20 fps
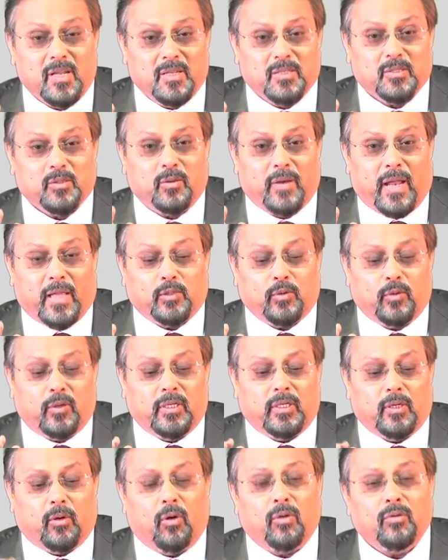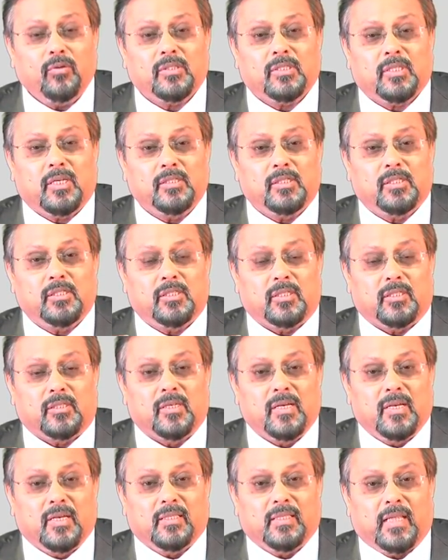So naturally always consider
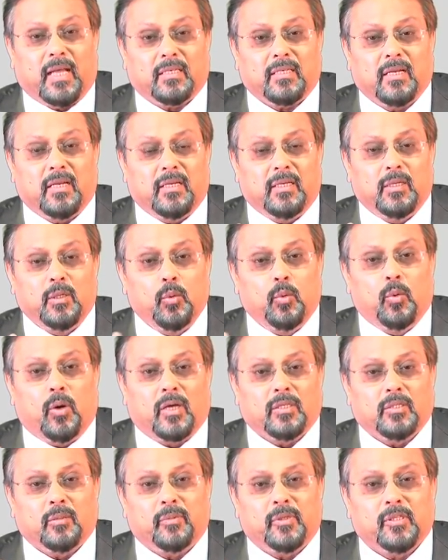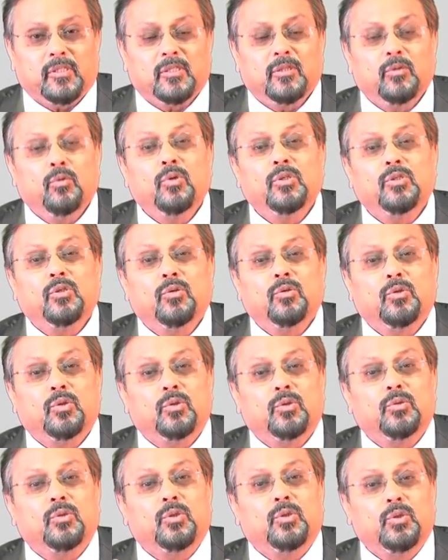that you are the person who is going to